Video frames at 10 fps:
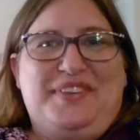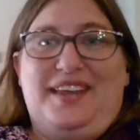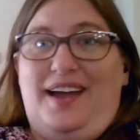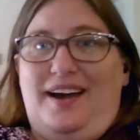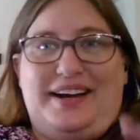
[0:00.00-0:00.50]

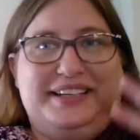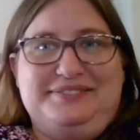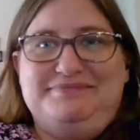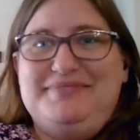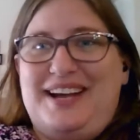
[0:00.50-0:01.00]
All right,
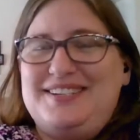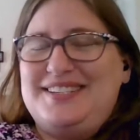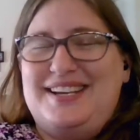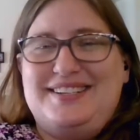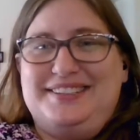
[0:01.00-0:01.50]
I just
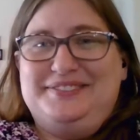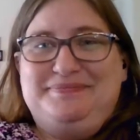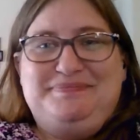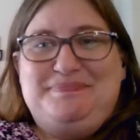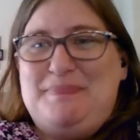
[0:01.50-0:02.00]
had to
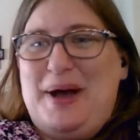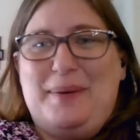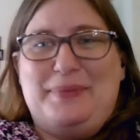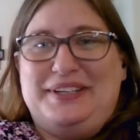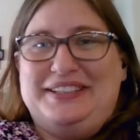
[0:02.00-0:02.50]

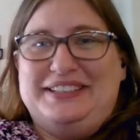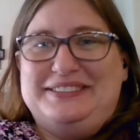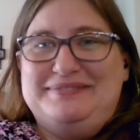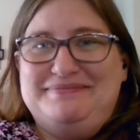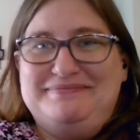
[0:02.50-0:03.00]
pop in and
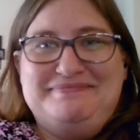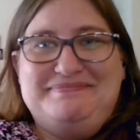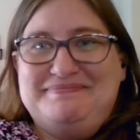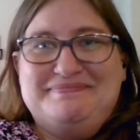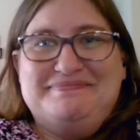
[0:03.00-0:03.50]

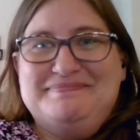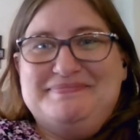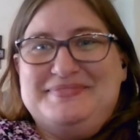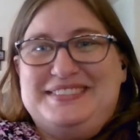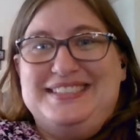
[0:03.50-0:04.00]

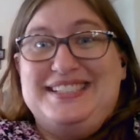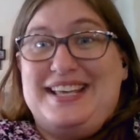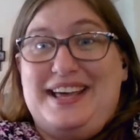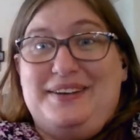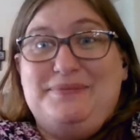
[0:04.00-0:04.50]
say
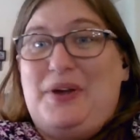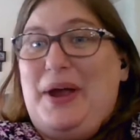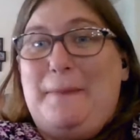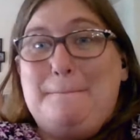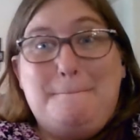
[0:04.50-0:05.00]
that.
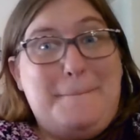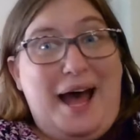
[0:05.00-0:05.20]
Okay, bye.